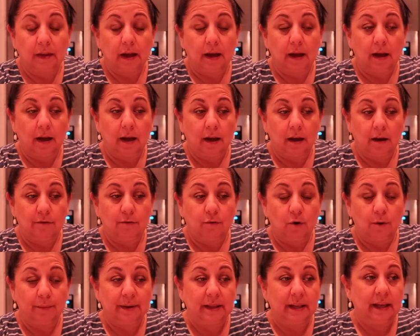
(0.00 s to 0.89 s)
uh,
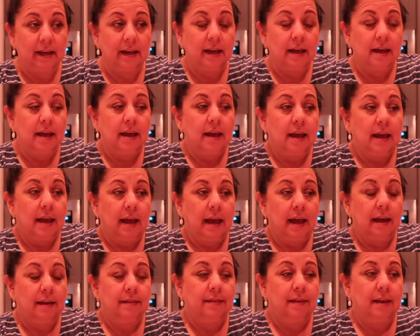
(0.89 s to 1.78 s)
formula.
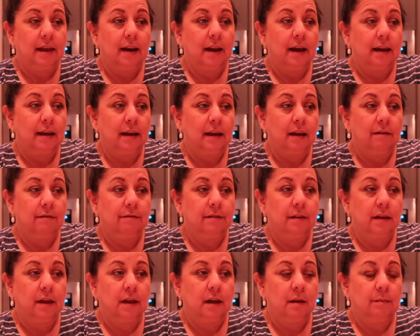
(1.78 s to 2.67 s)
And then I
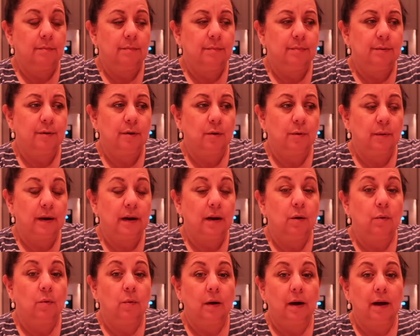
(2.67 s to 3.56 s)
give them
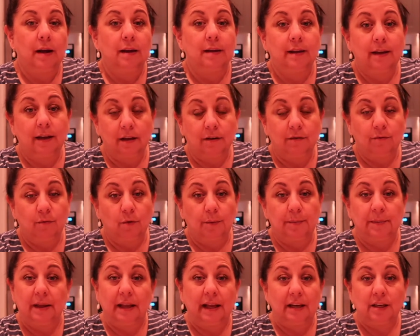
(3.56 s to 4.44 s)
Purina 1 kitten
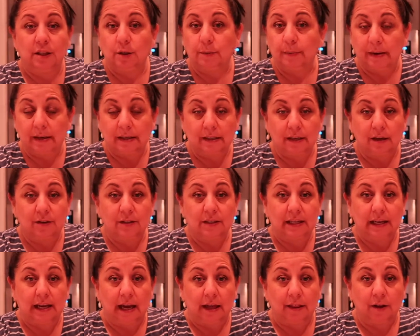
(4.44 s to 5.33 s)
formula. I just mix those
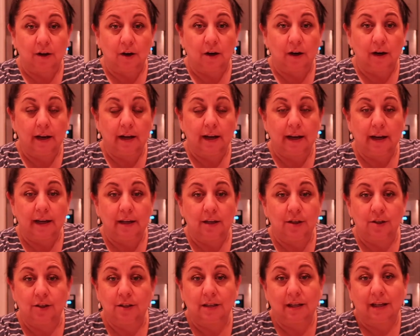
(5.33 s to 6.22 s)
together
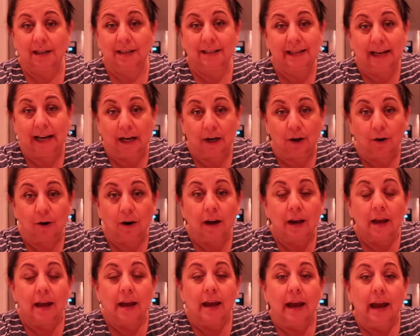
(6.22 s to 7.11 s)
in just a container.
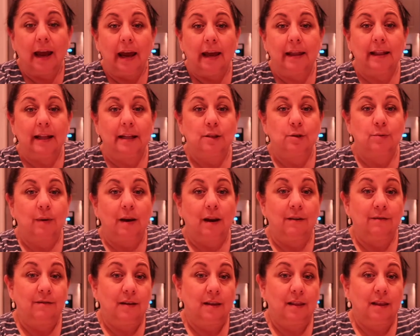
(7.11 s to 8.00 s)
And that's what
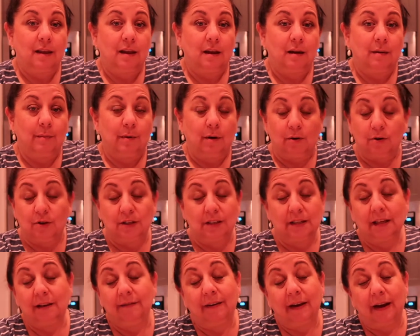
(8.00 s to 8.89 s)
I feed them or
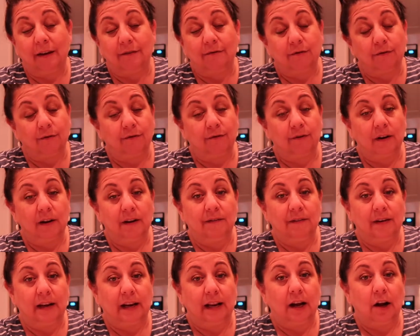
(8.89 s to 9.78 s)
just leave out for free
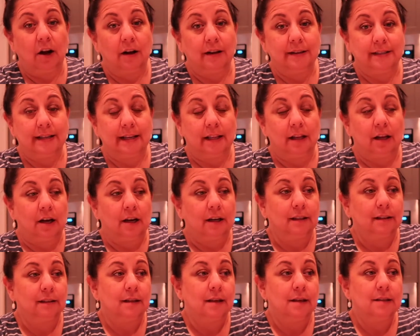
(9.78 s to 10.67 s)
feeding all day
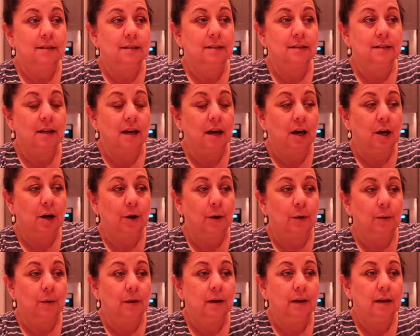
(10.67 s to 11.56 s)
long.
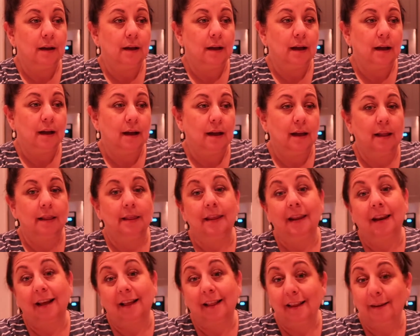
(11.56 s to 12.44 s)
So um,
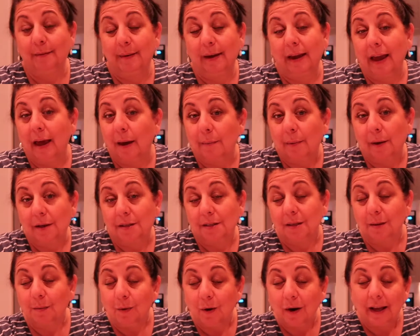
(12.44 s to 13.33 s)
then I clean my cat box
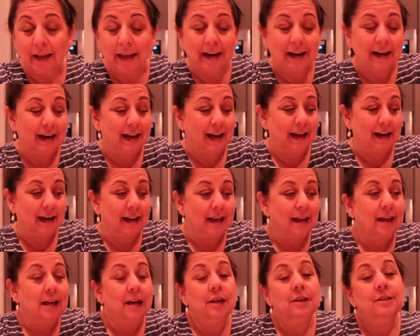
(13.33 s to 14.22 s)
in the morning and at night.
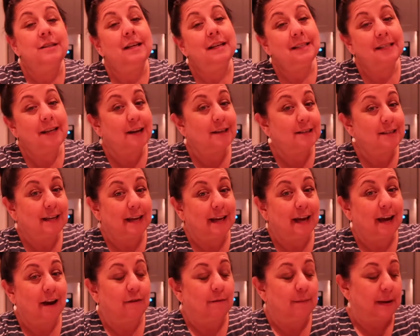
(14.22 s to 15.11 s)
So that's how I
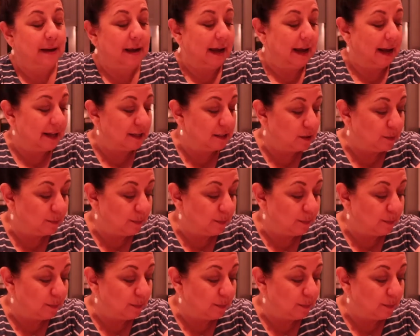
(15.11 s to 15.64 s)
take care of my cats.